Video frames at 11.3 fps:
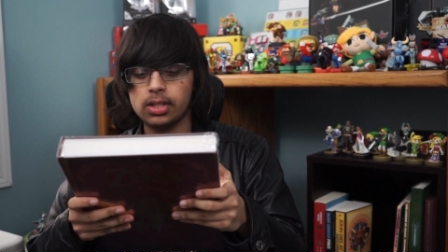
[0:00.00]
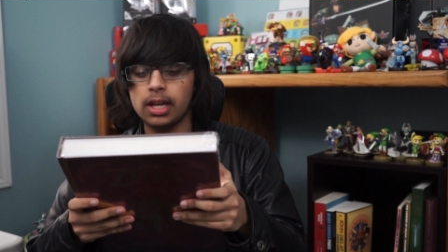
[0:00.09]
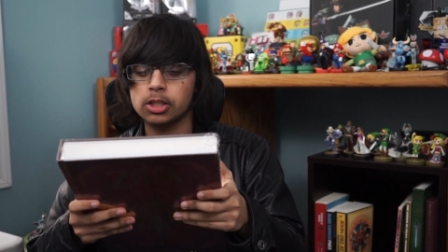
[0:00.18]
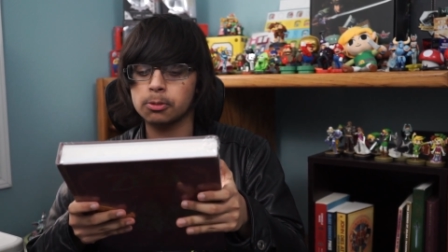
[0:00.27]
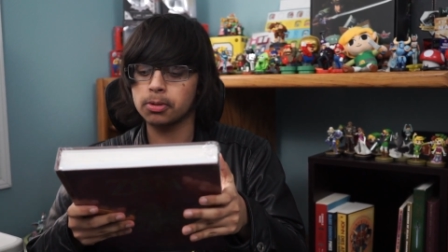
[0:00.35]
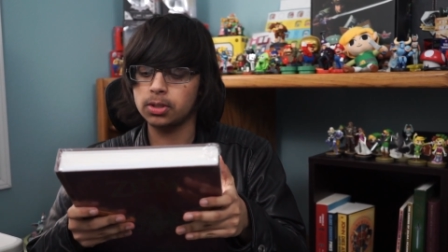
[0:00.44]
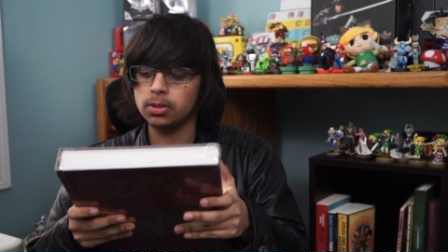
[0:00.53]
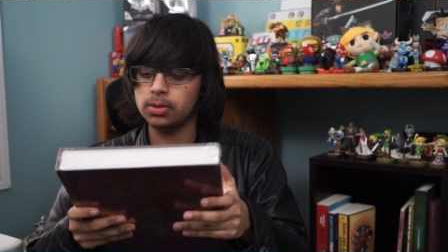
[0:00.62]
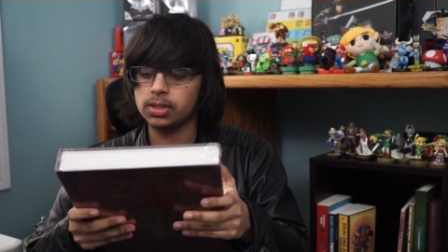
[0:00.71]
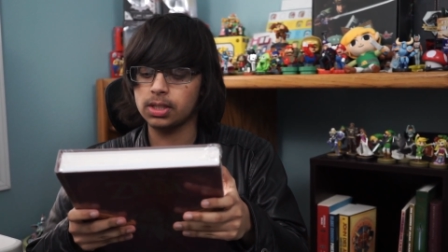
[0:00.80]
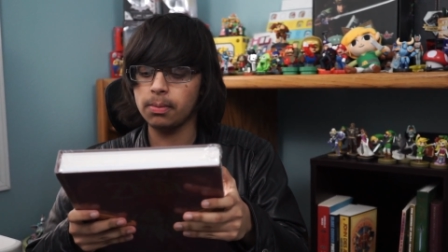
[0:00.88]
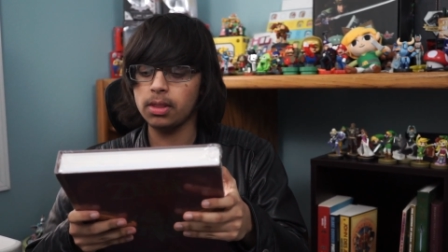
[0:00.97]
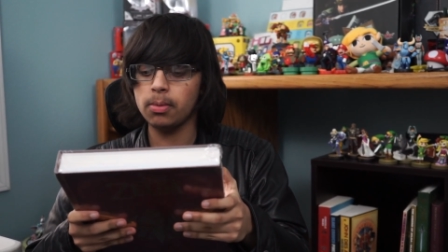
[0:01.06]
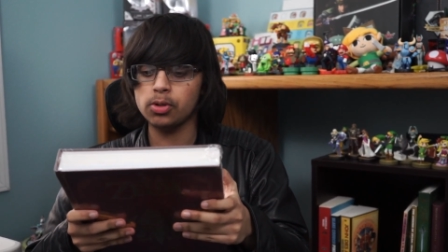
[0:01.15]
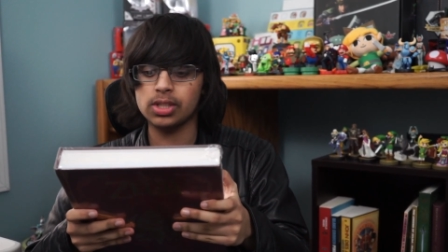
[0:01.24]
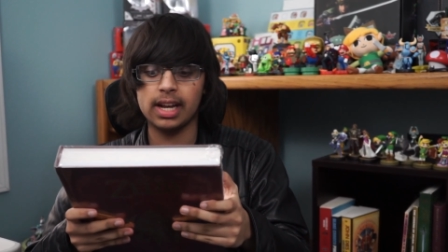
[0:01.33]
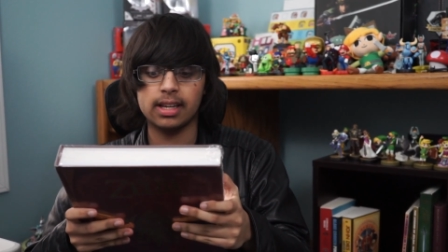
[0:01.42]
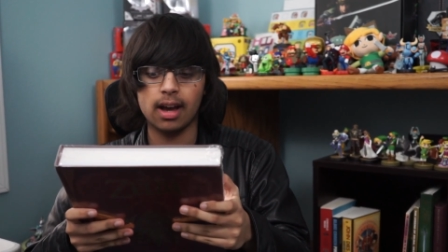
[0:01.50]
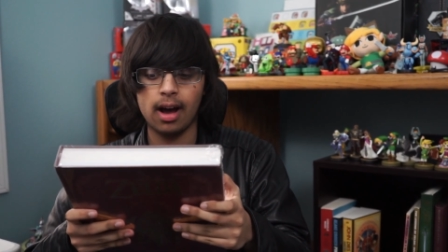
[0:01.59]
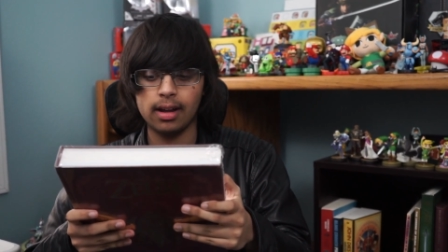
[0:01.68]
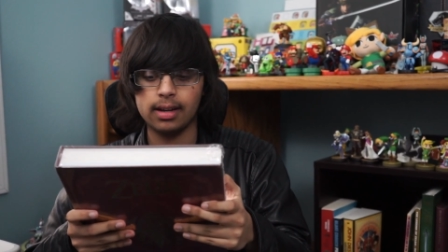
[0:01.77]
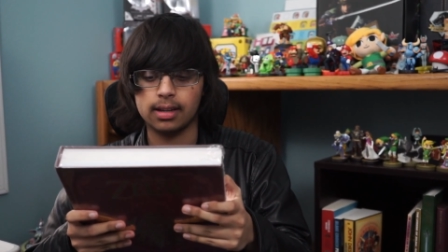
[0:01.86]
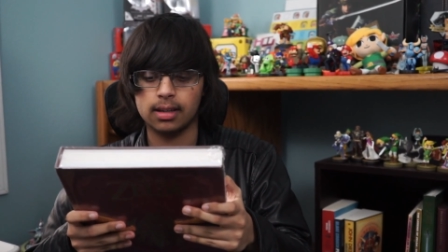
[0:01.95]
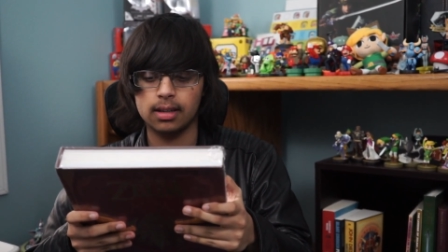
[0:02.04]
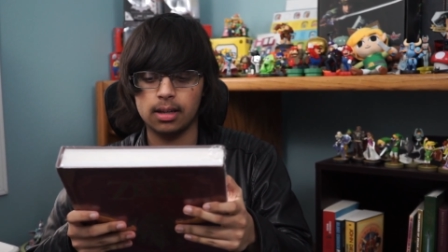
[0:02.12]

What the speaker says: has produced some of the most iconic